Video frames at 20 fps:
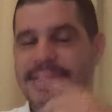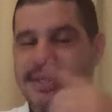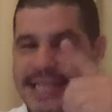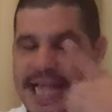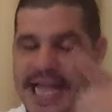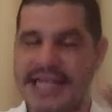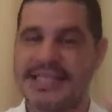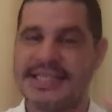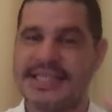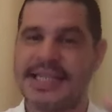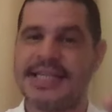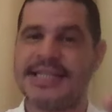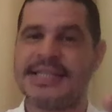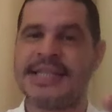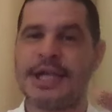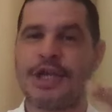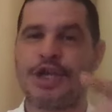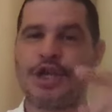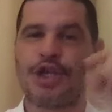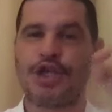That's things
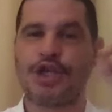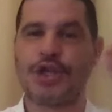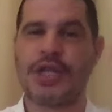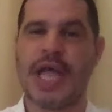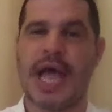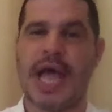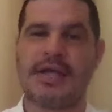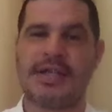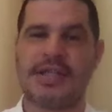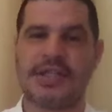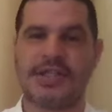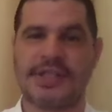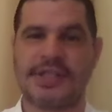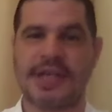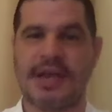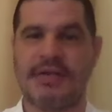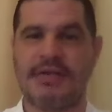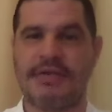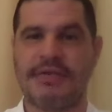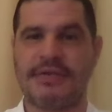that you should ask
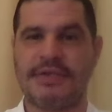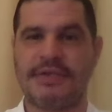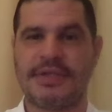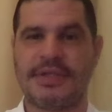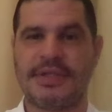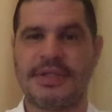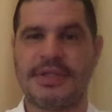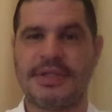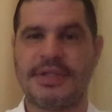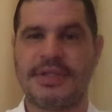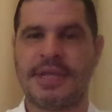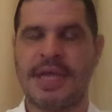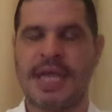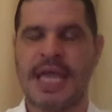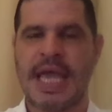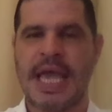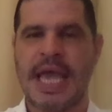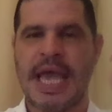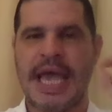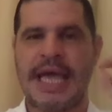yourself.
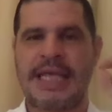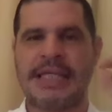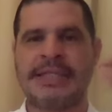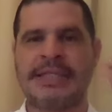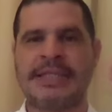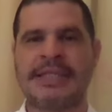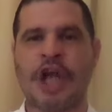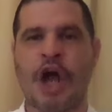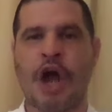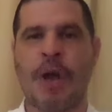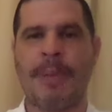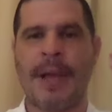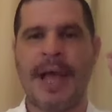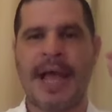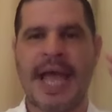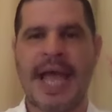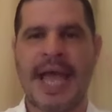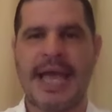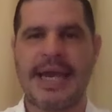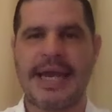And stop
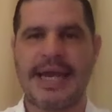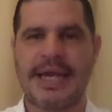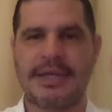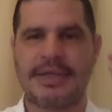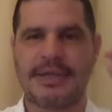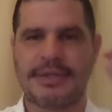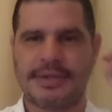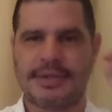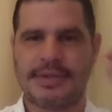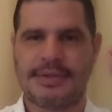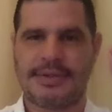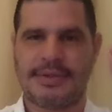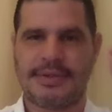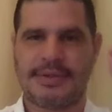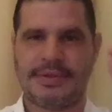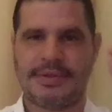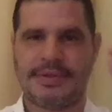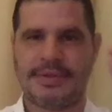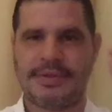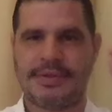hating.
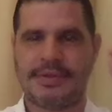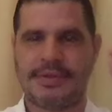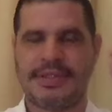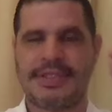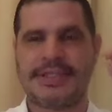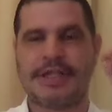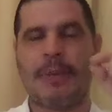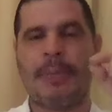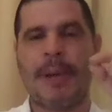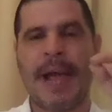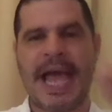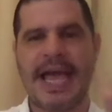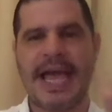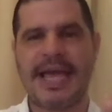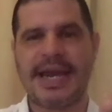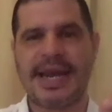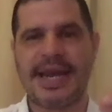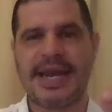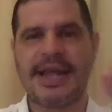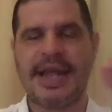Stop
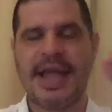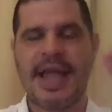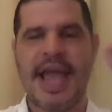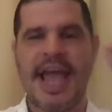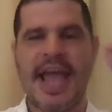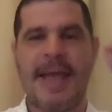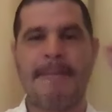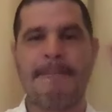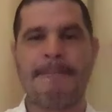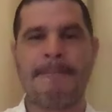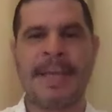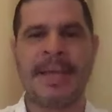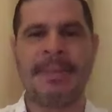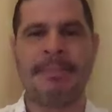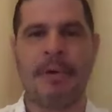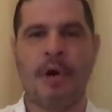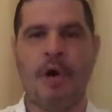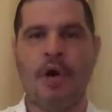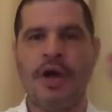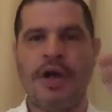hating and
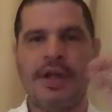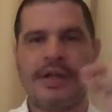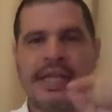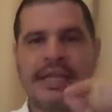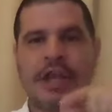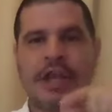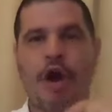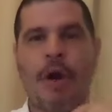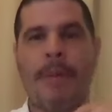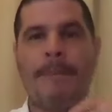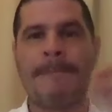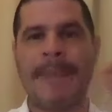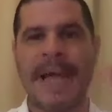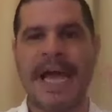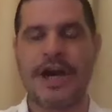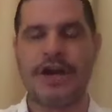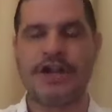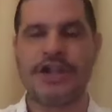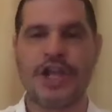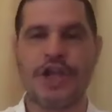people that they are
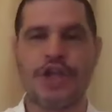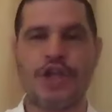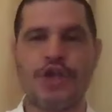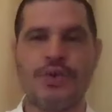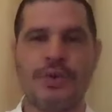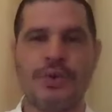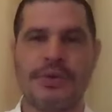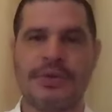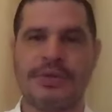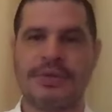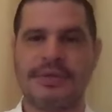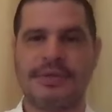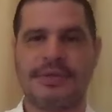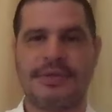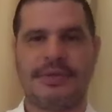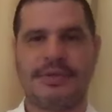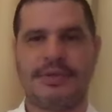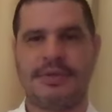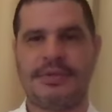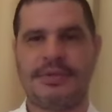better than you.
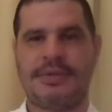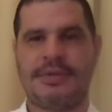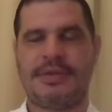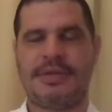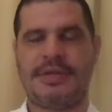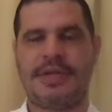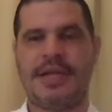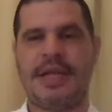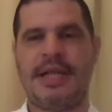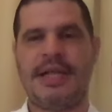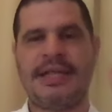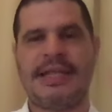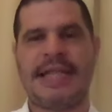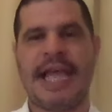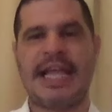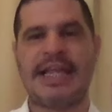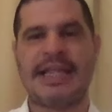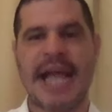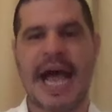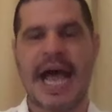
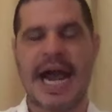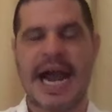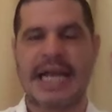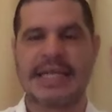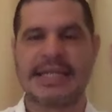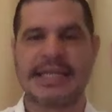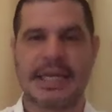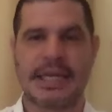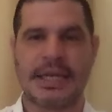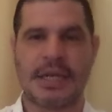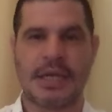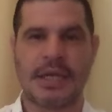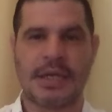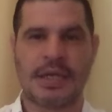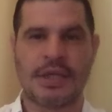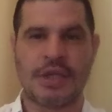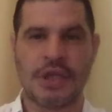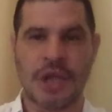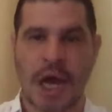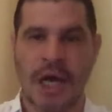Take that as a
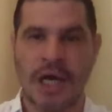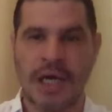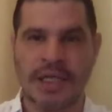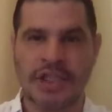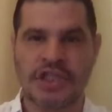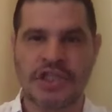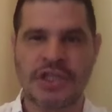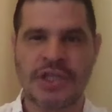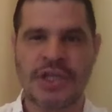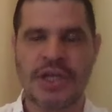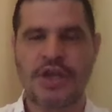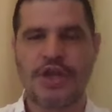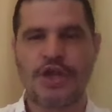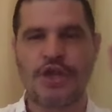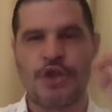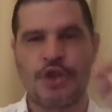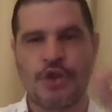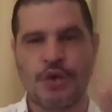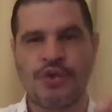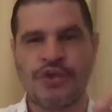knowledge.
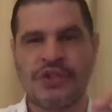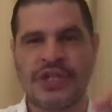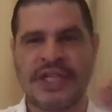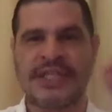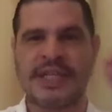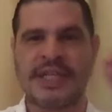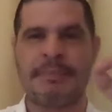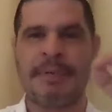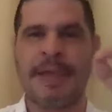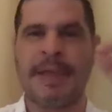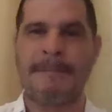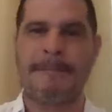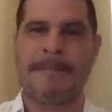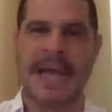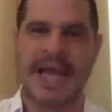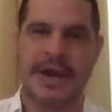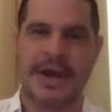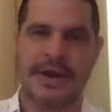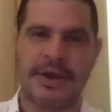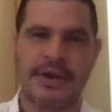Use it to be
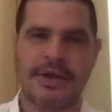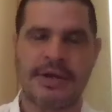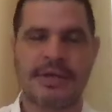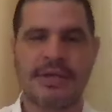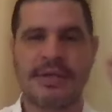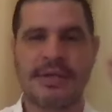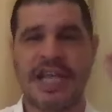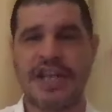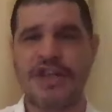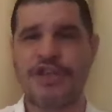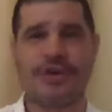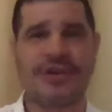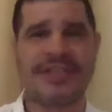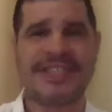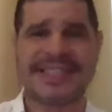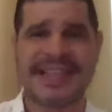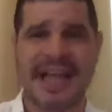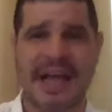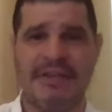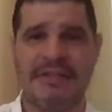better than
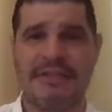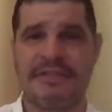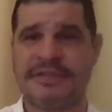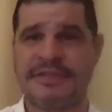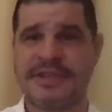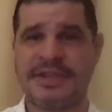yourself.